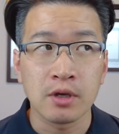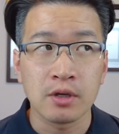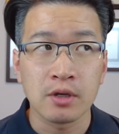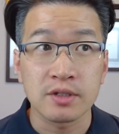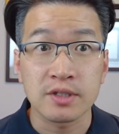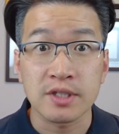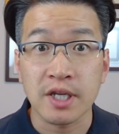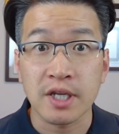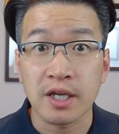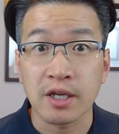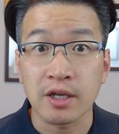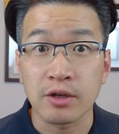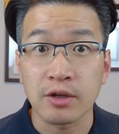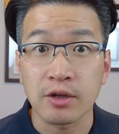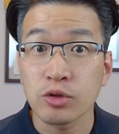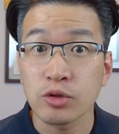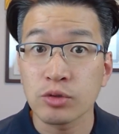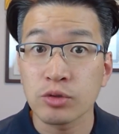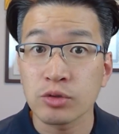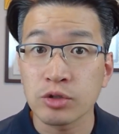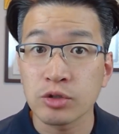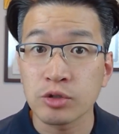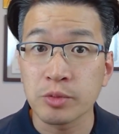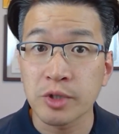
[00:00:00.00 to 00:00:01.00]
say,
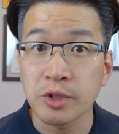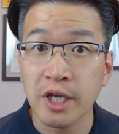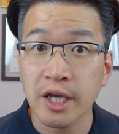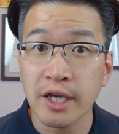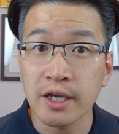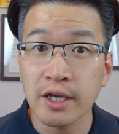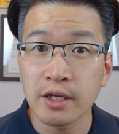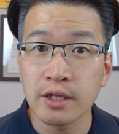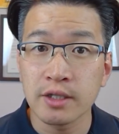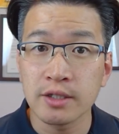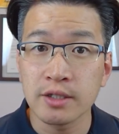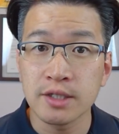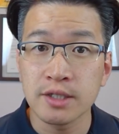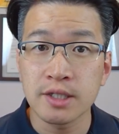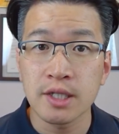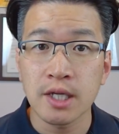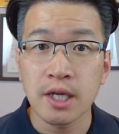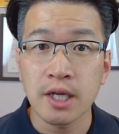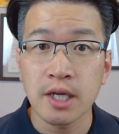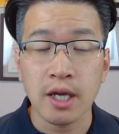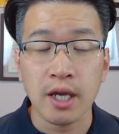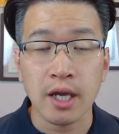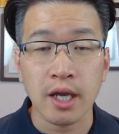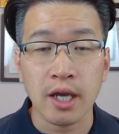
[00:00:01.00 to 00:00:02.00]
YouTube Kids,
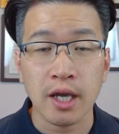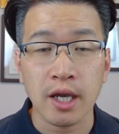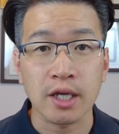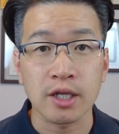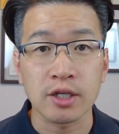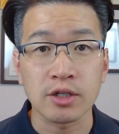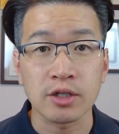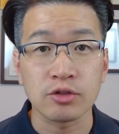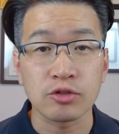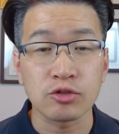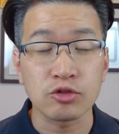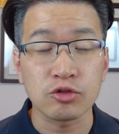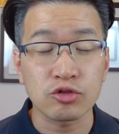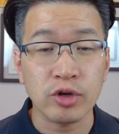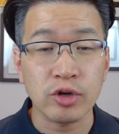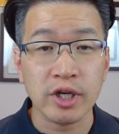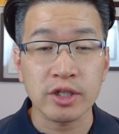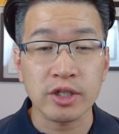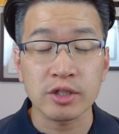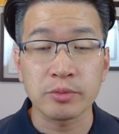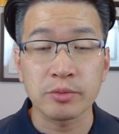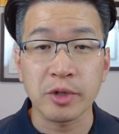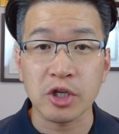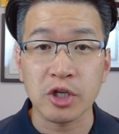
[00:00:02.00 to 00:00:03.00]
and
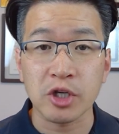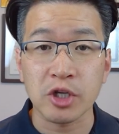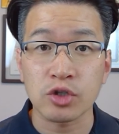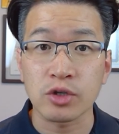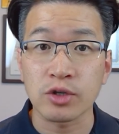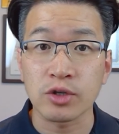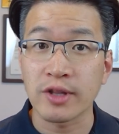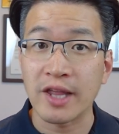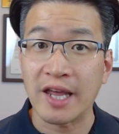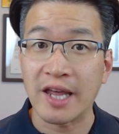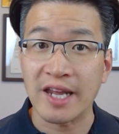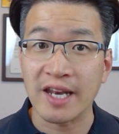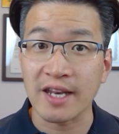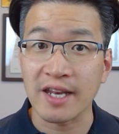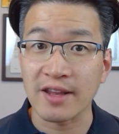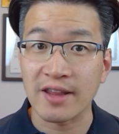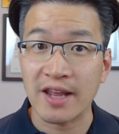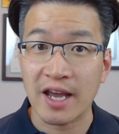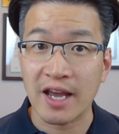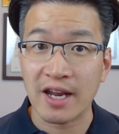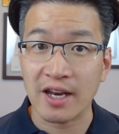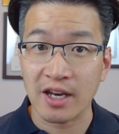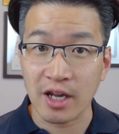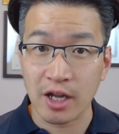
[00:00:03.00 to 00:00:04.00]
trying to make sure that
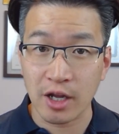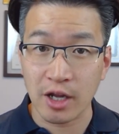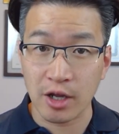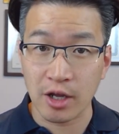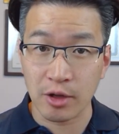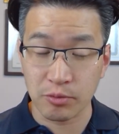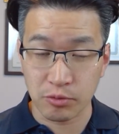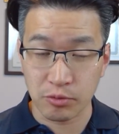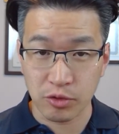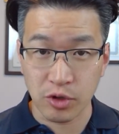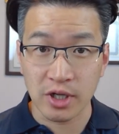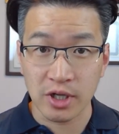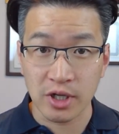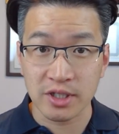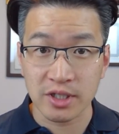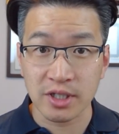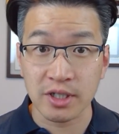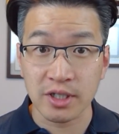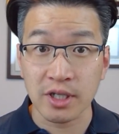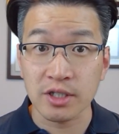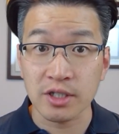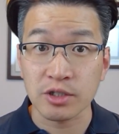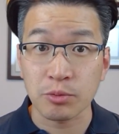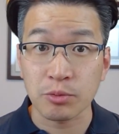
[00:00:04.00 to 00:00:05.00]
that
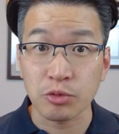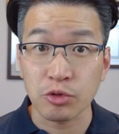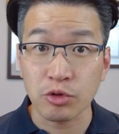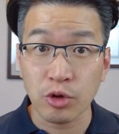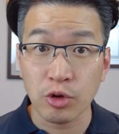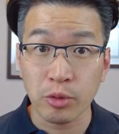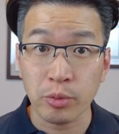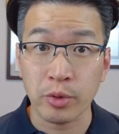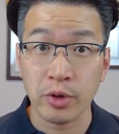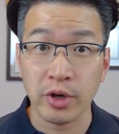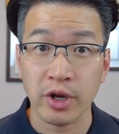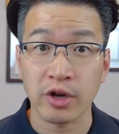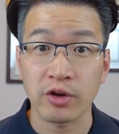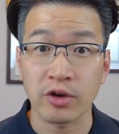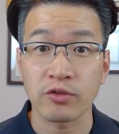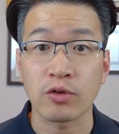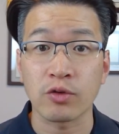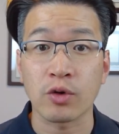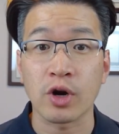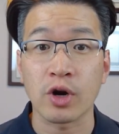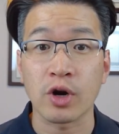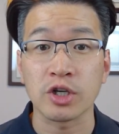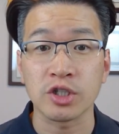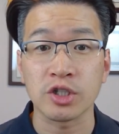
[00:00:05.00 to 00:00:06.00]
content is appropriate
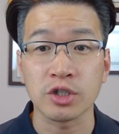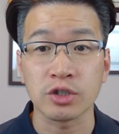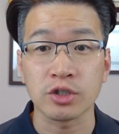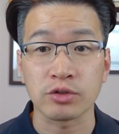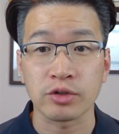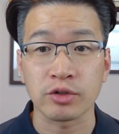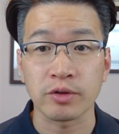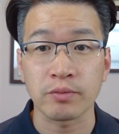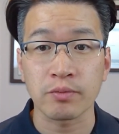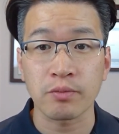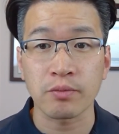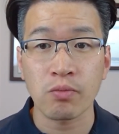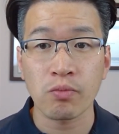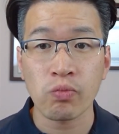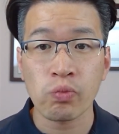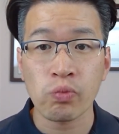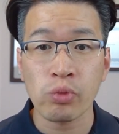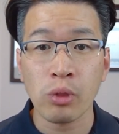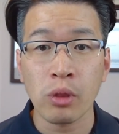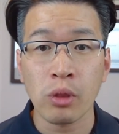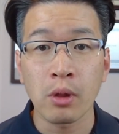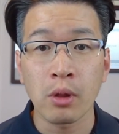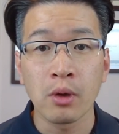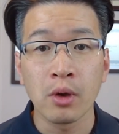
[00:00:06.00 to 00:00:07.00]
for our children.
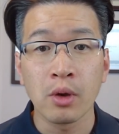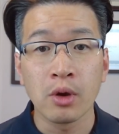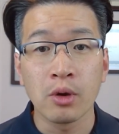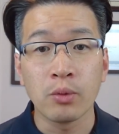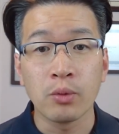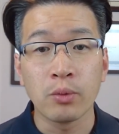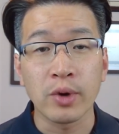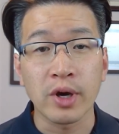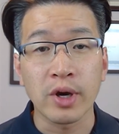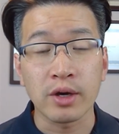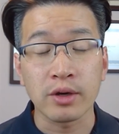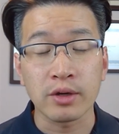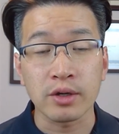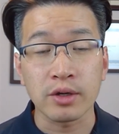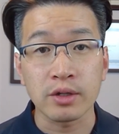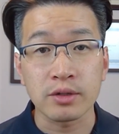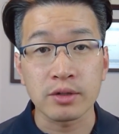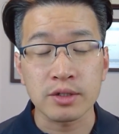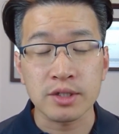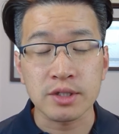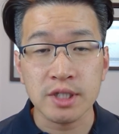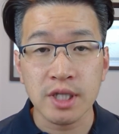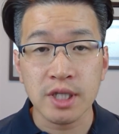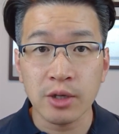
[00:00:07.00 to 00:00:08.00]
Well, in
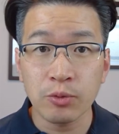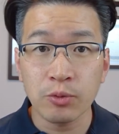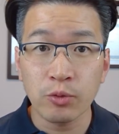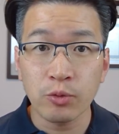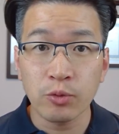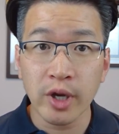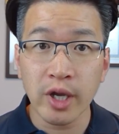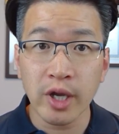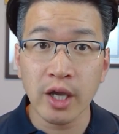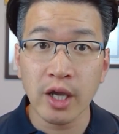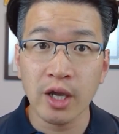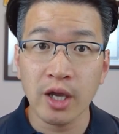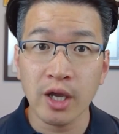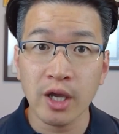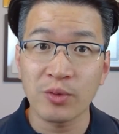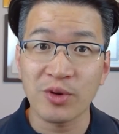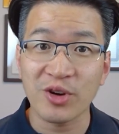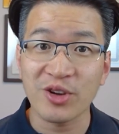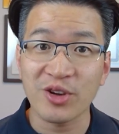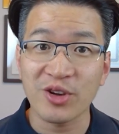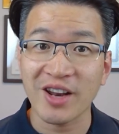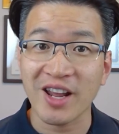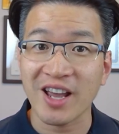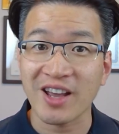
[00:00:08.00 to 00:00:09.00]
the same way, we're
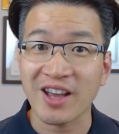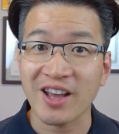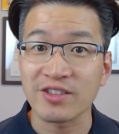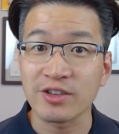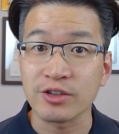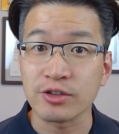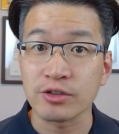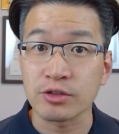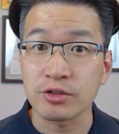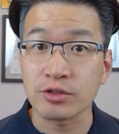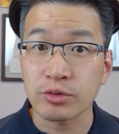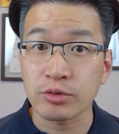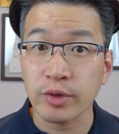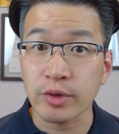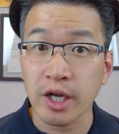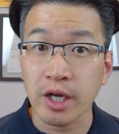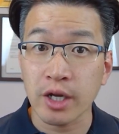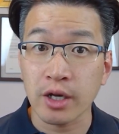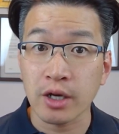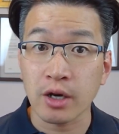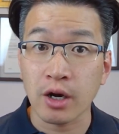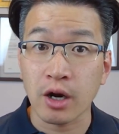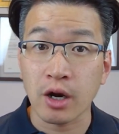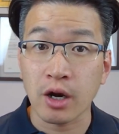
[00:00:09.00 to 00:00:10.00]
going to have to
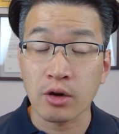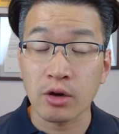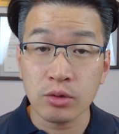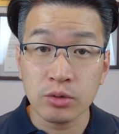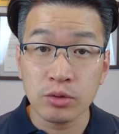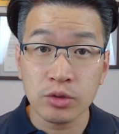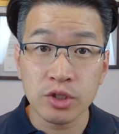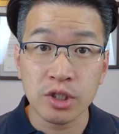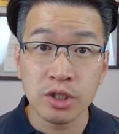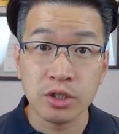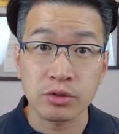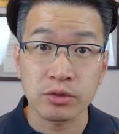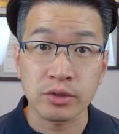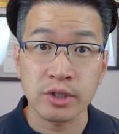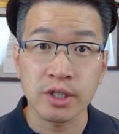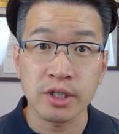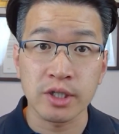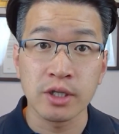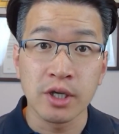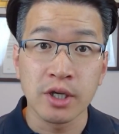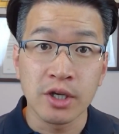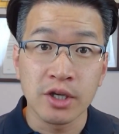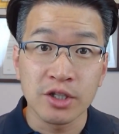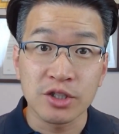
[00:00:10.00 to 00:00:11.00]
train our own
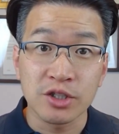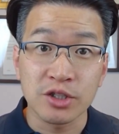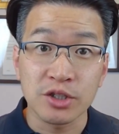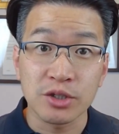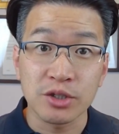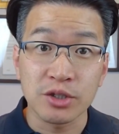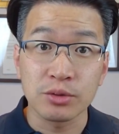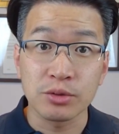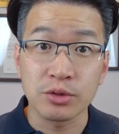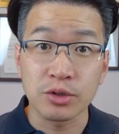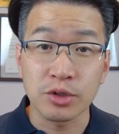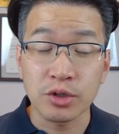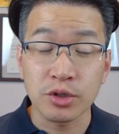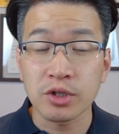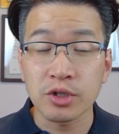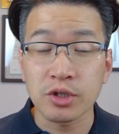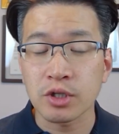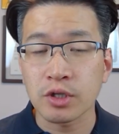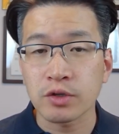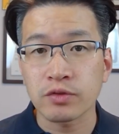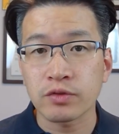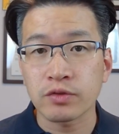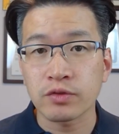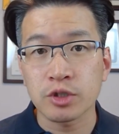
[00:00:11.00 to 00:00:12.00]
children to learn the
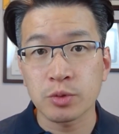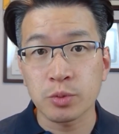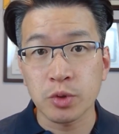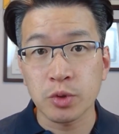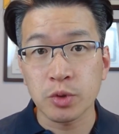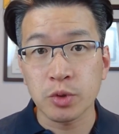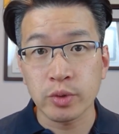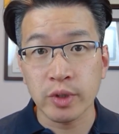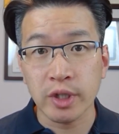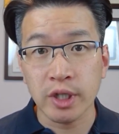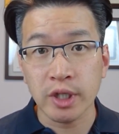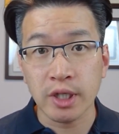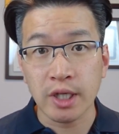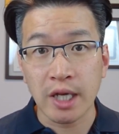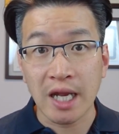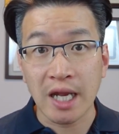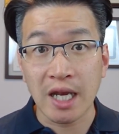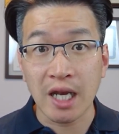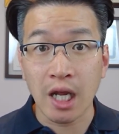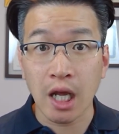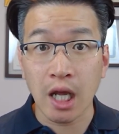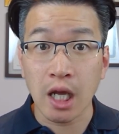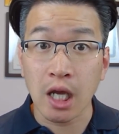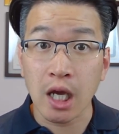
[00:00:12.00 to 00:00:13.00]
difference between
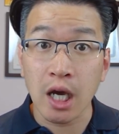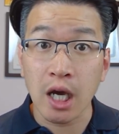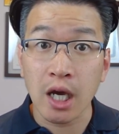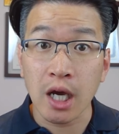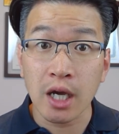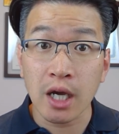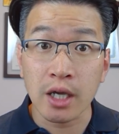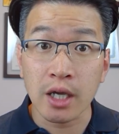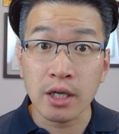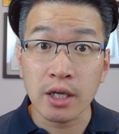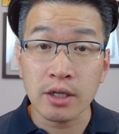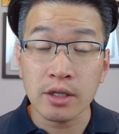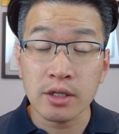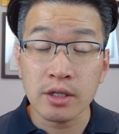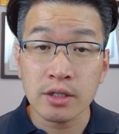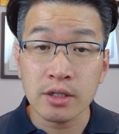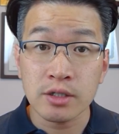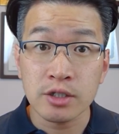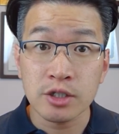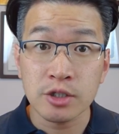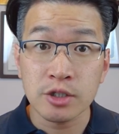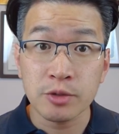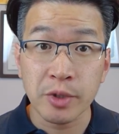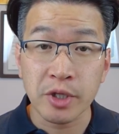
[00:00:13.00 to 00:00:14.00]
an AI
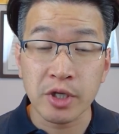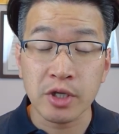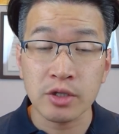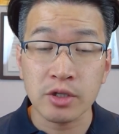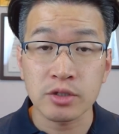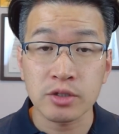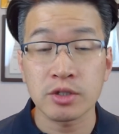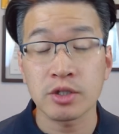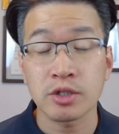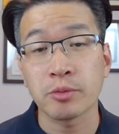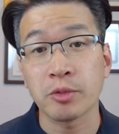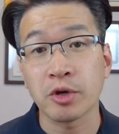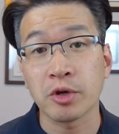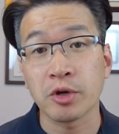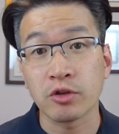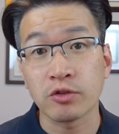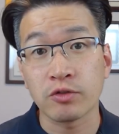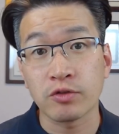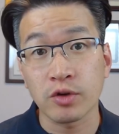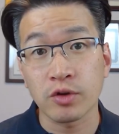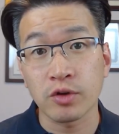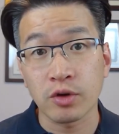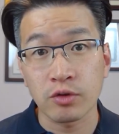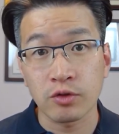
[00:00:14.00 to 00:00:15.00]
speaking to them on the
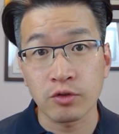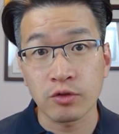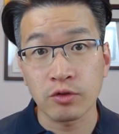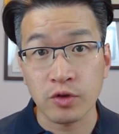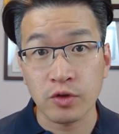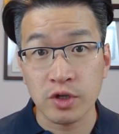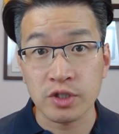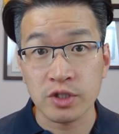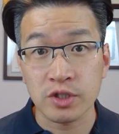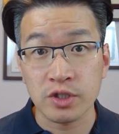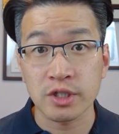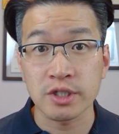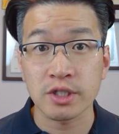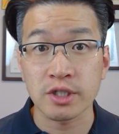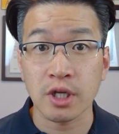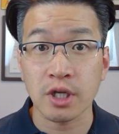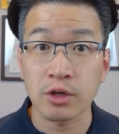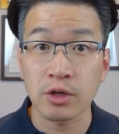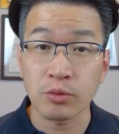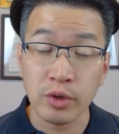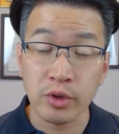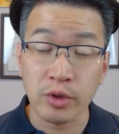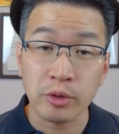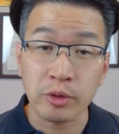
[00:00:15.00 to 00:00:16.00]
phone versus
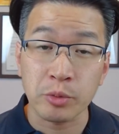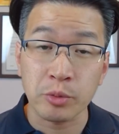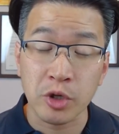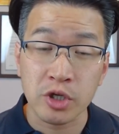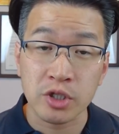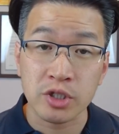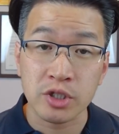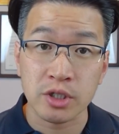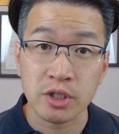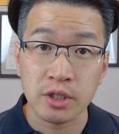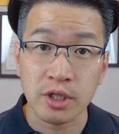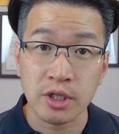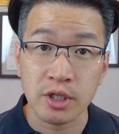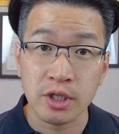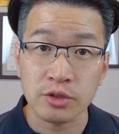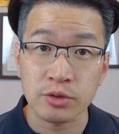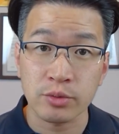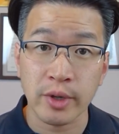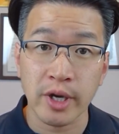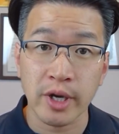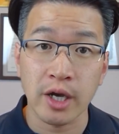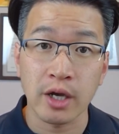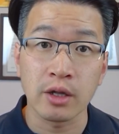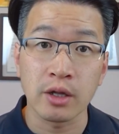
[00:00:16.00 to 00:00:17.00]
a real person as
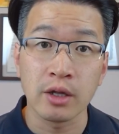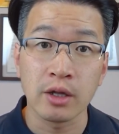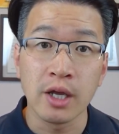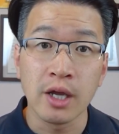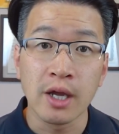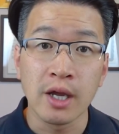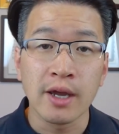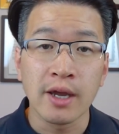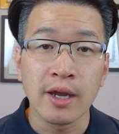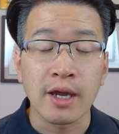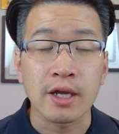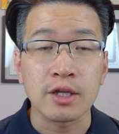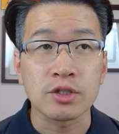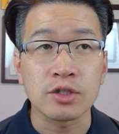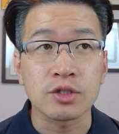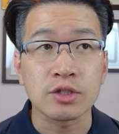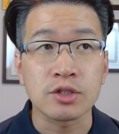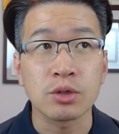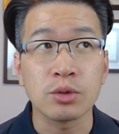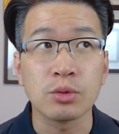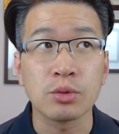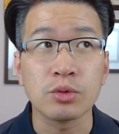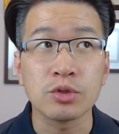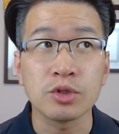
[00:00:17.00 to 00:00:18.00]
well. And
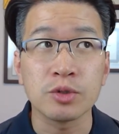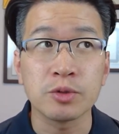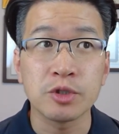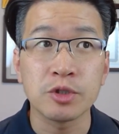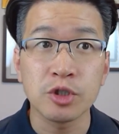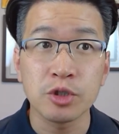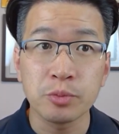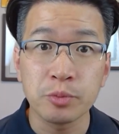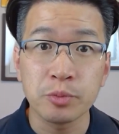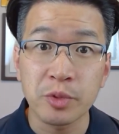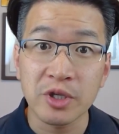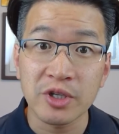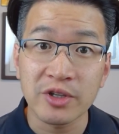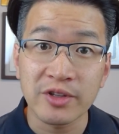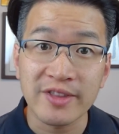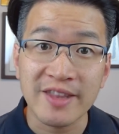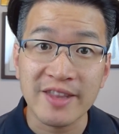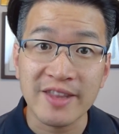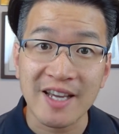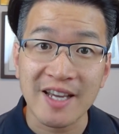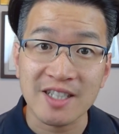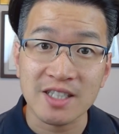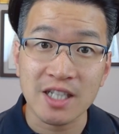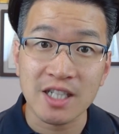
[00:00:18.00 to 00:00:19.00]
so to build
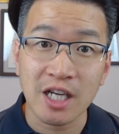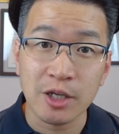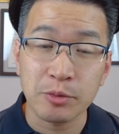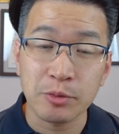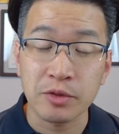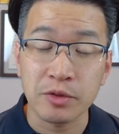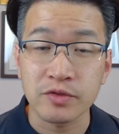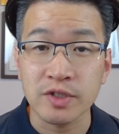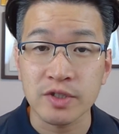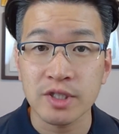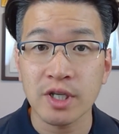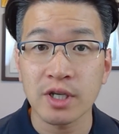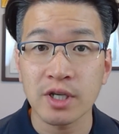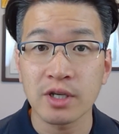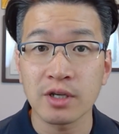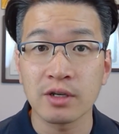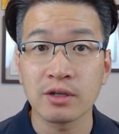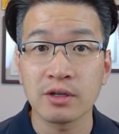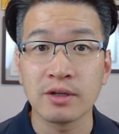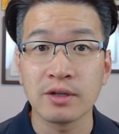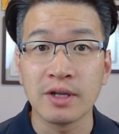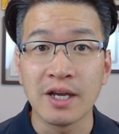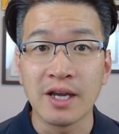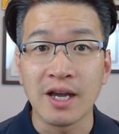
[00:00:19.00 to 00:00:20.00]
that type of
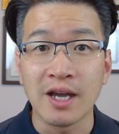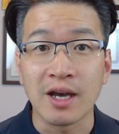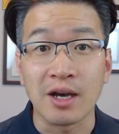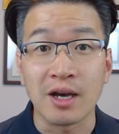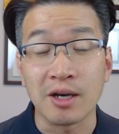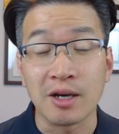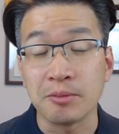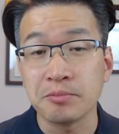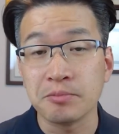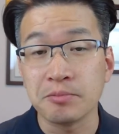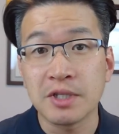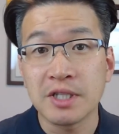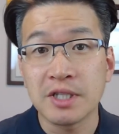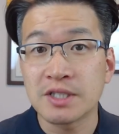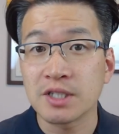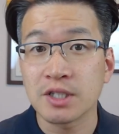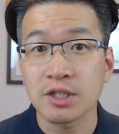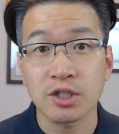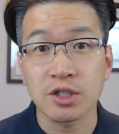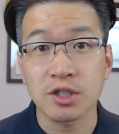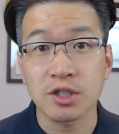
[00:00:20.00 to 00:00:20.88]
skill is